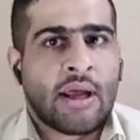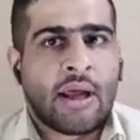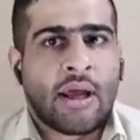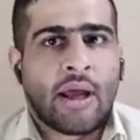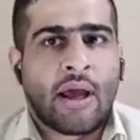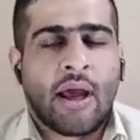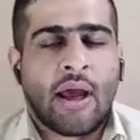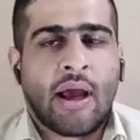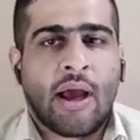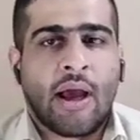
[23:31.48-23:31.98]

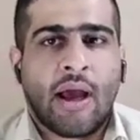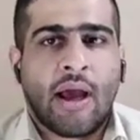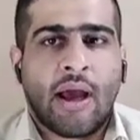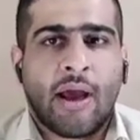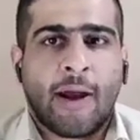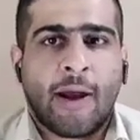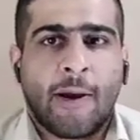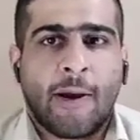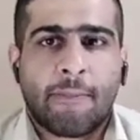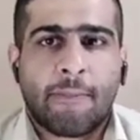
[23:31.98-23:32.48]

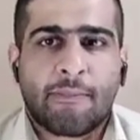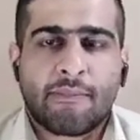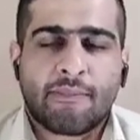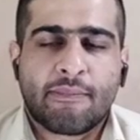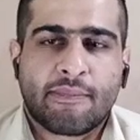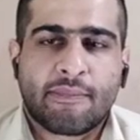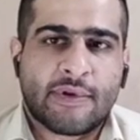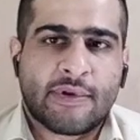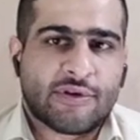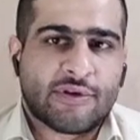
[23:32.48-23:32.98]
uh,
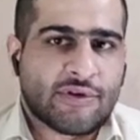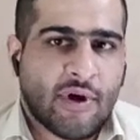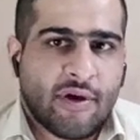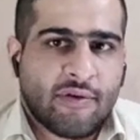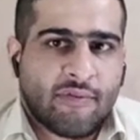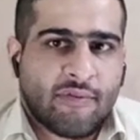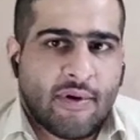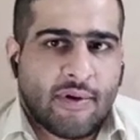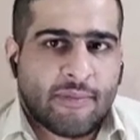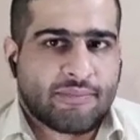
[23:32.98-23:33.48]
the
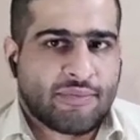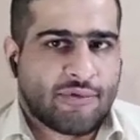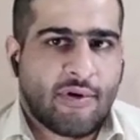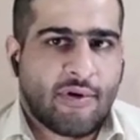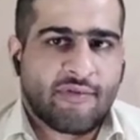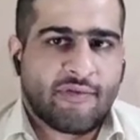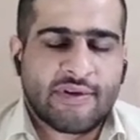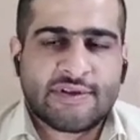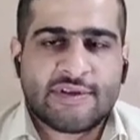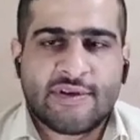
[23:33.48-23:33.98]
Taiwan
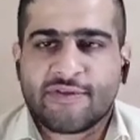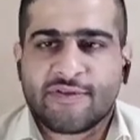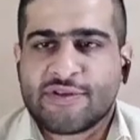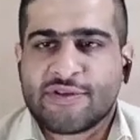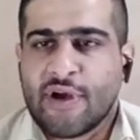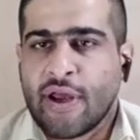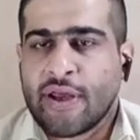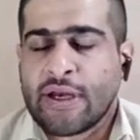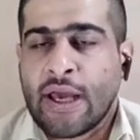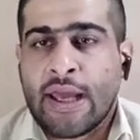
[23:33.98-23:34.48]
province of
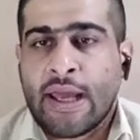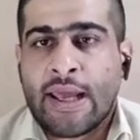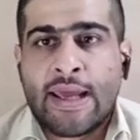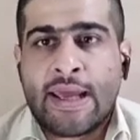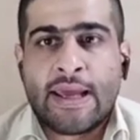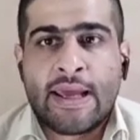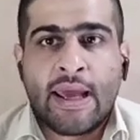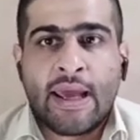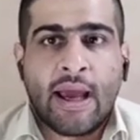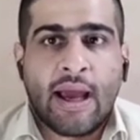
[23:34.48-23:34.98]
China.
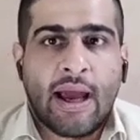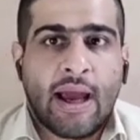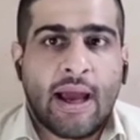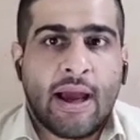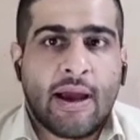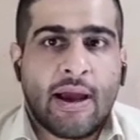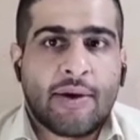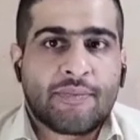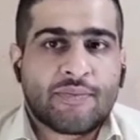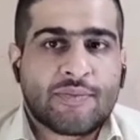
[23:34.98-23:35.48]

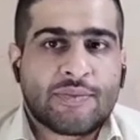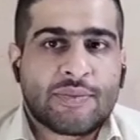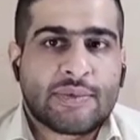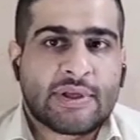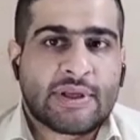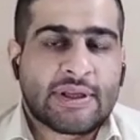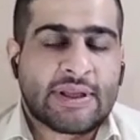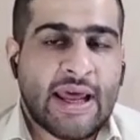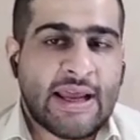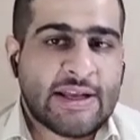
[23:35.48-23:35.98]
Uh,
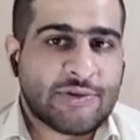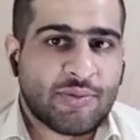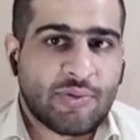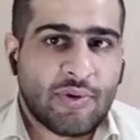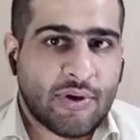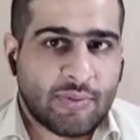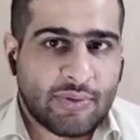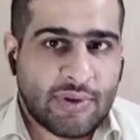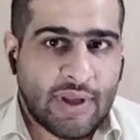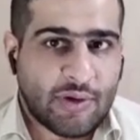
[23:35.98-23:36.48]
that
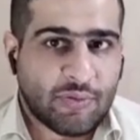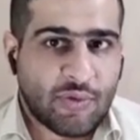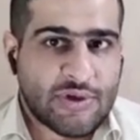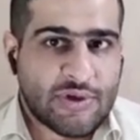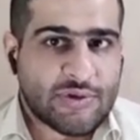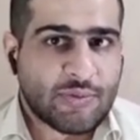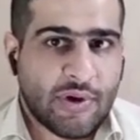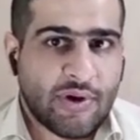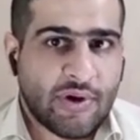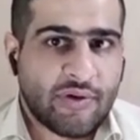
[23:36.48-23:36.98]

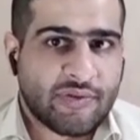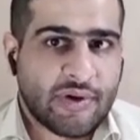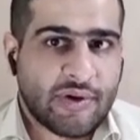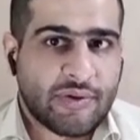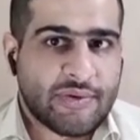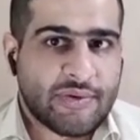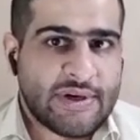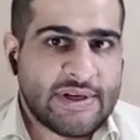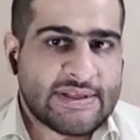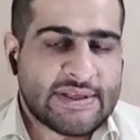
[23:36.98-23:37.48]
was one of the
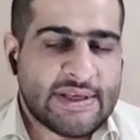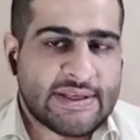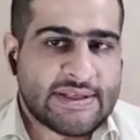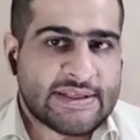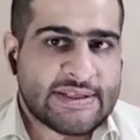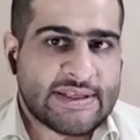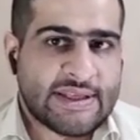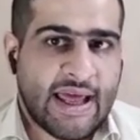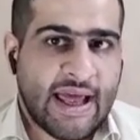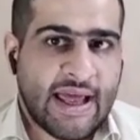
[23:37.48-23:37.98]

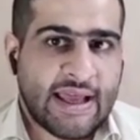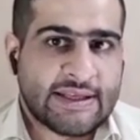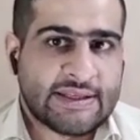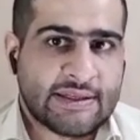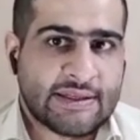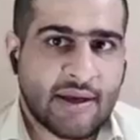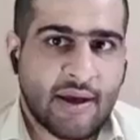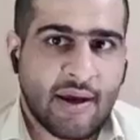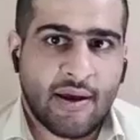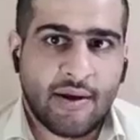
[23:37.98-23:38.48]
reasons that
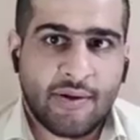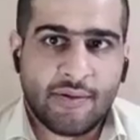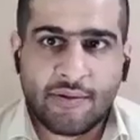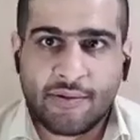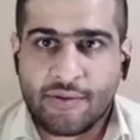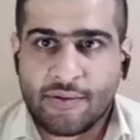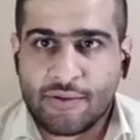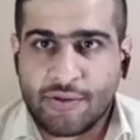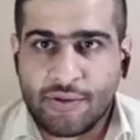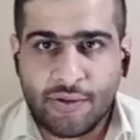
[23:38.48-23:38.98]

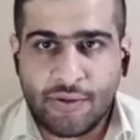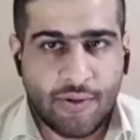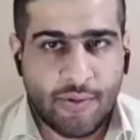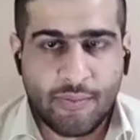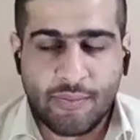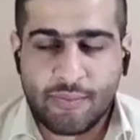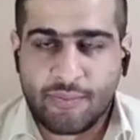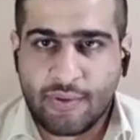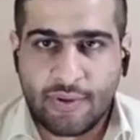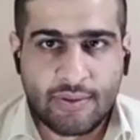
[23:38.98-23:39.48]
you
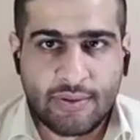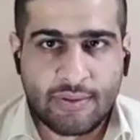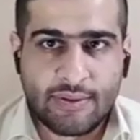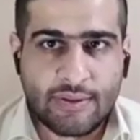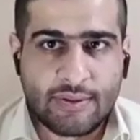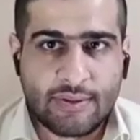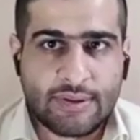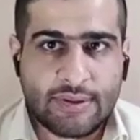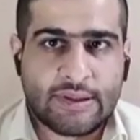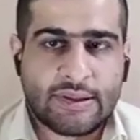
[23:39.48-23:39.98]
know
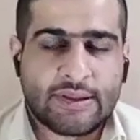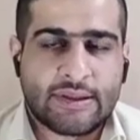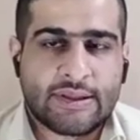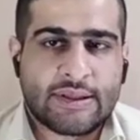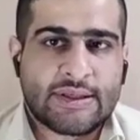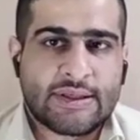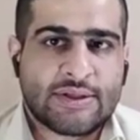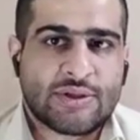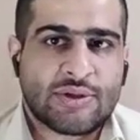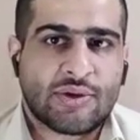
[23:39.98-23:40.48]

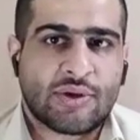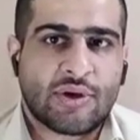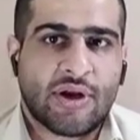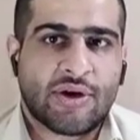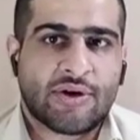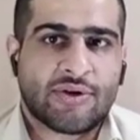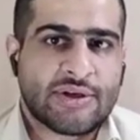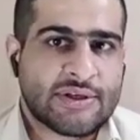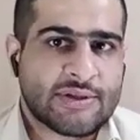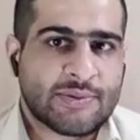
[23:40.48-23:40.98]
these two
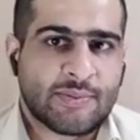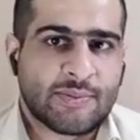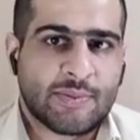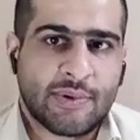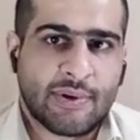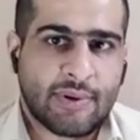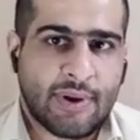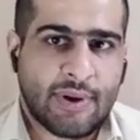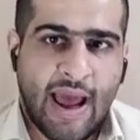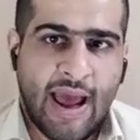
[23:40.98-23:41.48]
countries
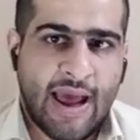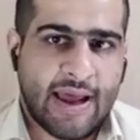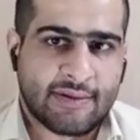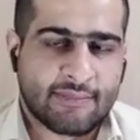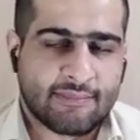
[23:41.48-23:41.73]
had